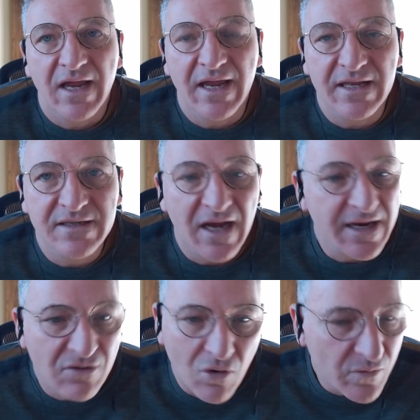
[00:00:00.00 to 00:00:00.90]
And
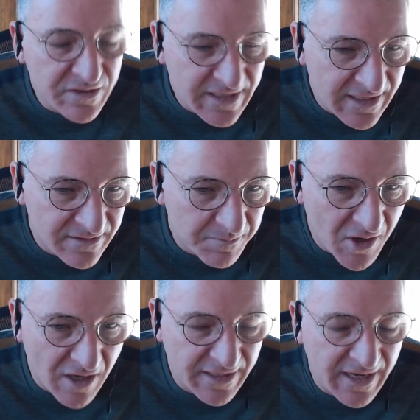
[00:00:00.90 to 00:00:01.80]
I always end the
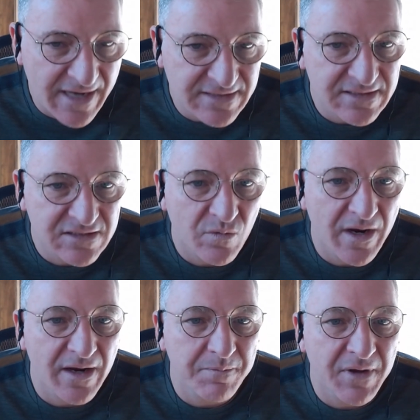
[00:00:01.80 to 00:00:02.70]
podcast this
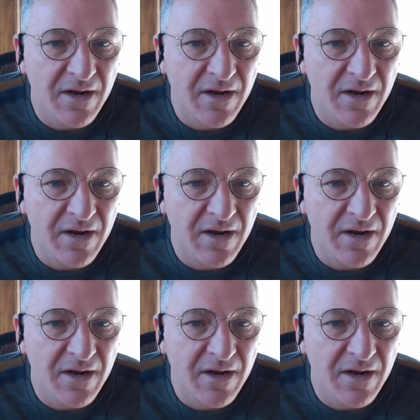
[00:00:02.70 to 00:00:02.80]
way,